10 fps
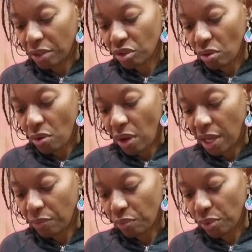so
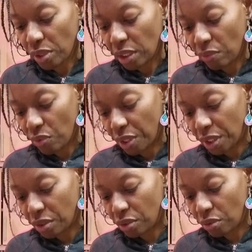I really
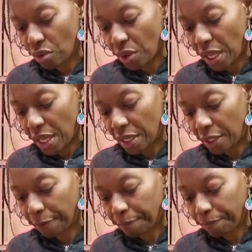wanted to go ahead
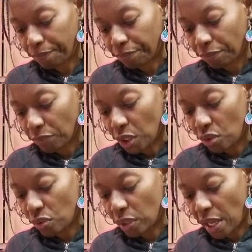and
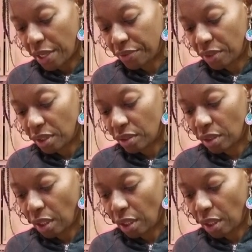utilize these.